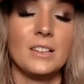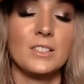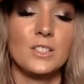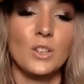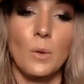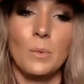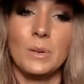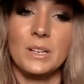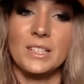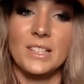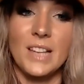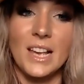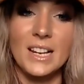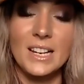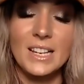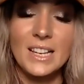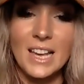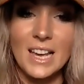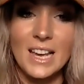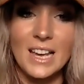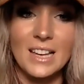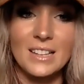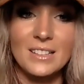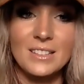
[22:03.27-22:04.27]
So I'm going to say it
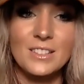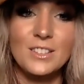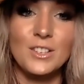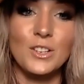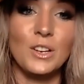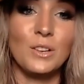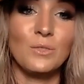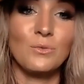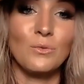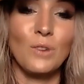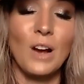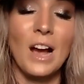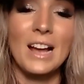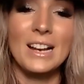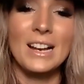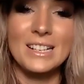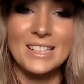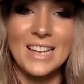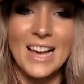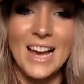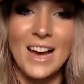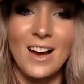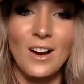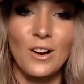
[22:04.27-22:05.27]
again so you can
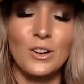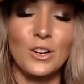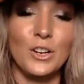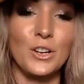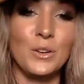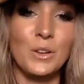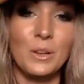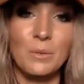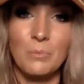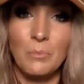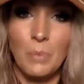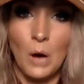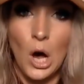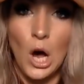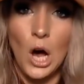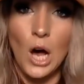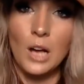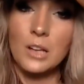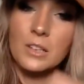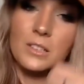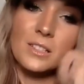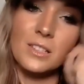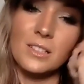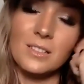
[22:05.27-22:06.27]
write down or you can
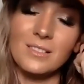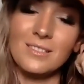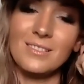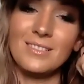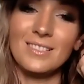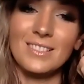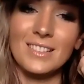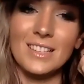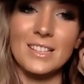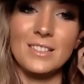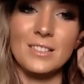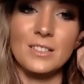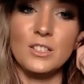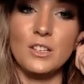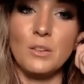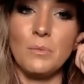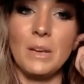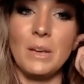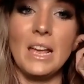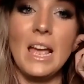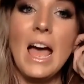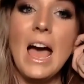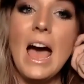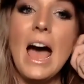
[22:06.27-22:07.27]
pause and listen to
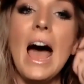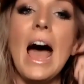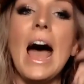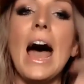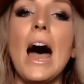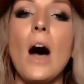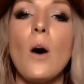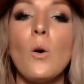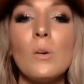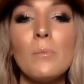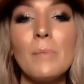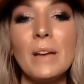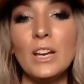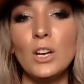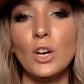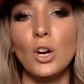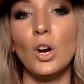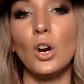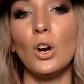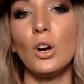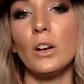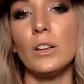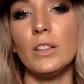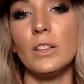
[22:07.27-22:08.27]
me. How am I
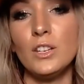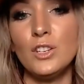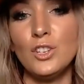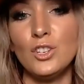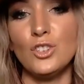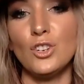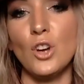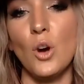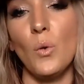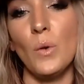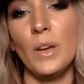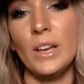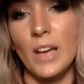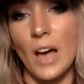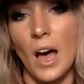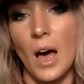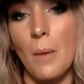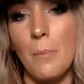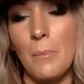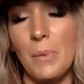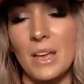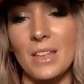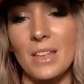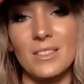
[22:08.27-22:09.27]
currently showing
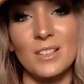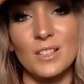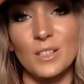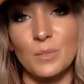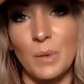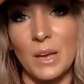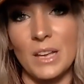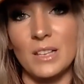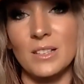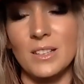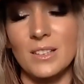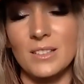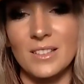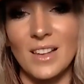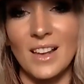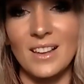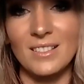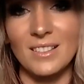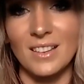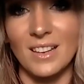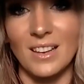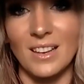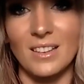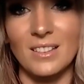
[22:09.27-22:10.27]
up in the spaces
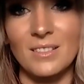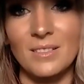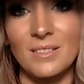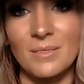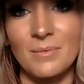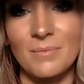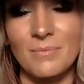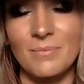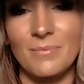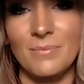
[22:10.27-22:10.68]
I lead?